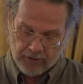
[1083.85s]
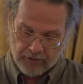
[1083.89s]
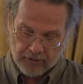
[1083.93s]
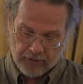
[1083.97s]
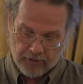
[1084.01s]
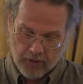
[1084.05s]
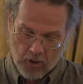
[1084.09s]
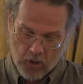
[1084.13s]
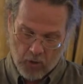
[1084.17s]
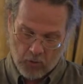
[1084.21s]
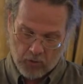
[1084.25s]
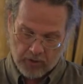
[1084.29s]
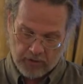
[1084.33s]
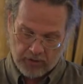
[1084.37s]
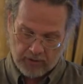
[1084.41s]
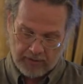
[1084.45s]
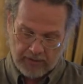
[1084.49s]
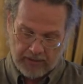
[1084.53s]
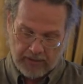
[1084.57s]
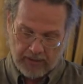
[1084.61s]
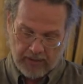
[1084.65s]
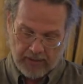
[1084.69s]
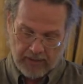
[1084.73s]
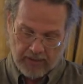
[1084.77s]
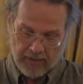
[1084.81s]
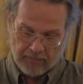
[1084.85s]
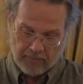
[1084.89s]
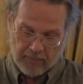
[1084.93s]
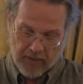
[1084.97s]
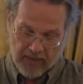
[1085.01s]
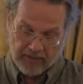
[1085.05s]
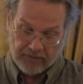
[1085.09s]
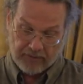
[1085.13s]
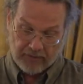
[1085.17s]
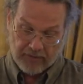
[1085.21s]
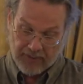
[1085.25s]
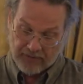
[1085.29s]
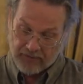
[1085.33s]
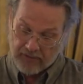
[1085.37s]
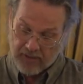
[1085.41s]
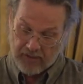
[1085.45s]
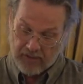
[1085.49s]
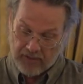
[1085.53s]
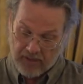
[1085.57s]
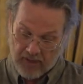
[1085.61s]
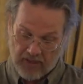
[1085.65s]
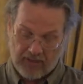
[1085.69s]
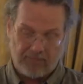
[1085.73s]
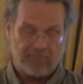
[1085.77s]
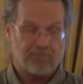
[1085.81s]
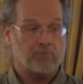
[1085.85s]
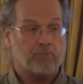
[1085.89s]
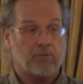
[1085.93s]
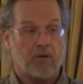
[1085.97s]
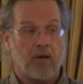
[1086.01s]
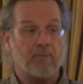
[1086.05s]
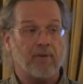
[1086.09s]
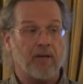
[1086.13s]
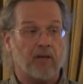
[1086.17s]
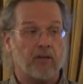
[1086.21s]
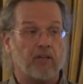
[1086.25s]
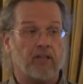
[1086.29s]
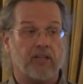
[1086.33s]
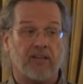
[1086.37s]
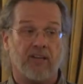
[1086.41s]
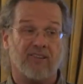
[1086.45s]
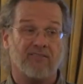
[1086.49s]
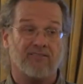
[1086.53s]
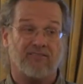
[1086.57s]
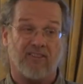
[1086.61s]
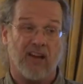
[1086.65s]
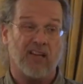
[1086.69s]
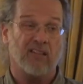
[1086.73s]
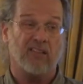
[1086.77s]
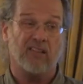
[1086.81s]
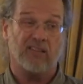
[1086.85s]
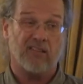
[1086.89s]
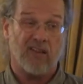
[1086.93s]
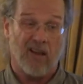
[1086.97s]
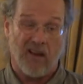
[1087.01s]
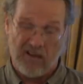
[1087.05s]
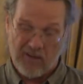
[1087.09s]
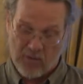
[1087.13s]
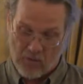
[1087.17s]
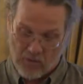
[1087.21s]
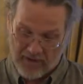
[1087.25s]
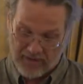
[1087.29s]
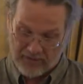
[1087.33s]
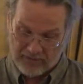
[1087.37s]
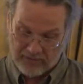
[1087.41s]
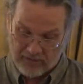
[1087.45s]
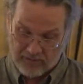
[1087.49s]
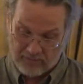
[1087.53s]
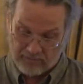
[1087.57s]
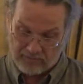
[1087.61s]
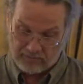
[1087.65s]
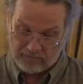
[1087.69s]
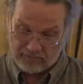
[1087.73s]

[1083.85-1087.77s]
ago were based, as I said, primarily on violent conquest.